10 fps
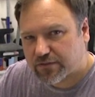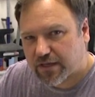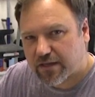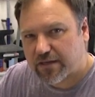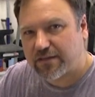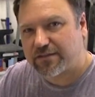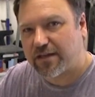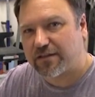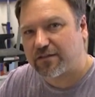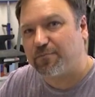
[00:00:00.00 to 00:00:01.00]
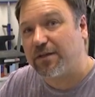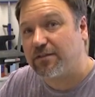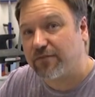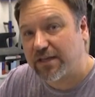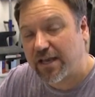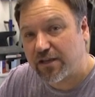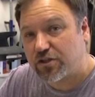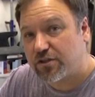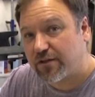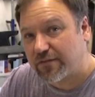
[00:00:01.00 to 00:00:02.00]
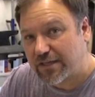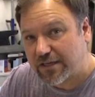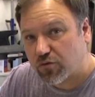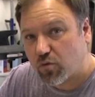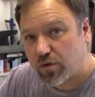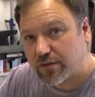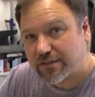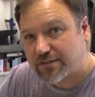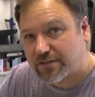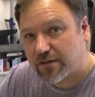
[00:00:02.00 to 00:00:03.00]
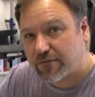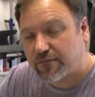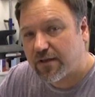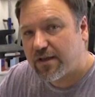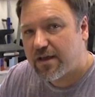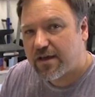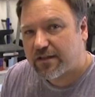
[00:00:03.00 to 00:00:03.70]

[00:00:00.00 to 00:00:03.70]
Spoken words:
is that a specification of the gear oil itself?